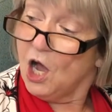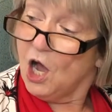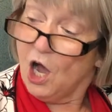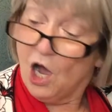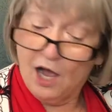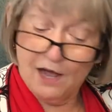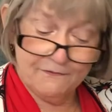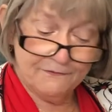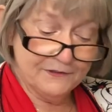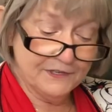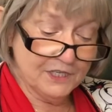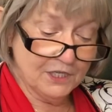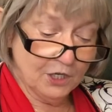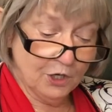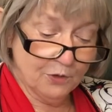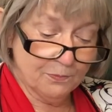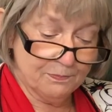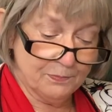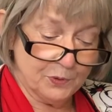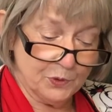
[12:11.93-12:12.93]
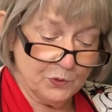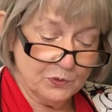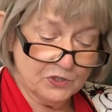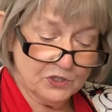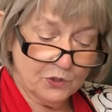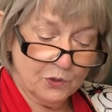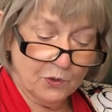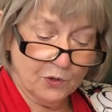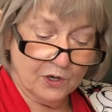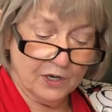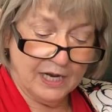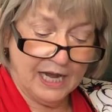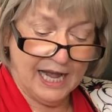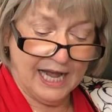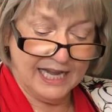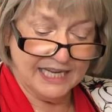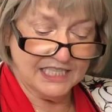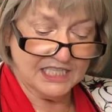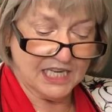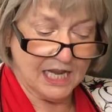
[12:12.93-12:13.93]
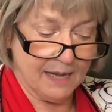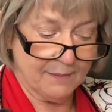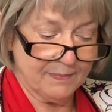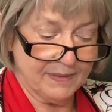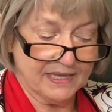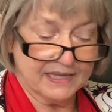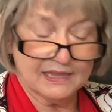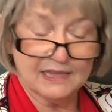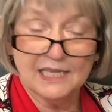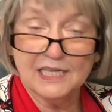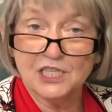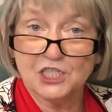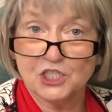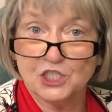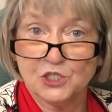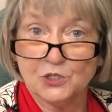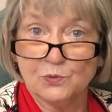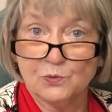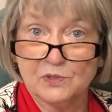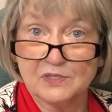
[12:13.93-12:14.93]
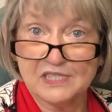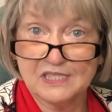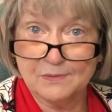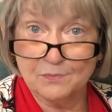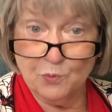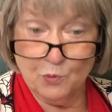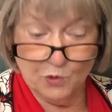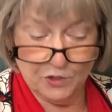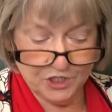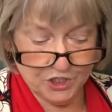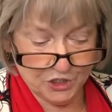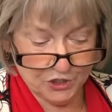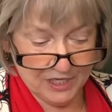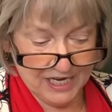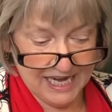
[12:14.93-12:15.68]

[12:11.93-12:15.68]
often a boot or a high-top athletic shoe will support your